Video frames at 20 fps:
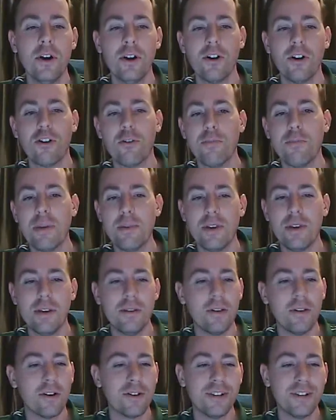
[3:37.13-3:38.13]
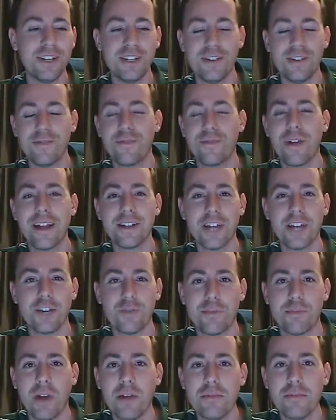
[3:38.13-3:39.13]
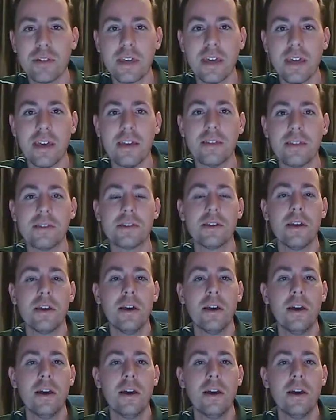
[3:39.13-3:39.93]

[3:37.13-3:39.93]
or who maybe are disenfranchised Republicans,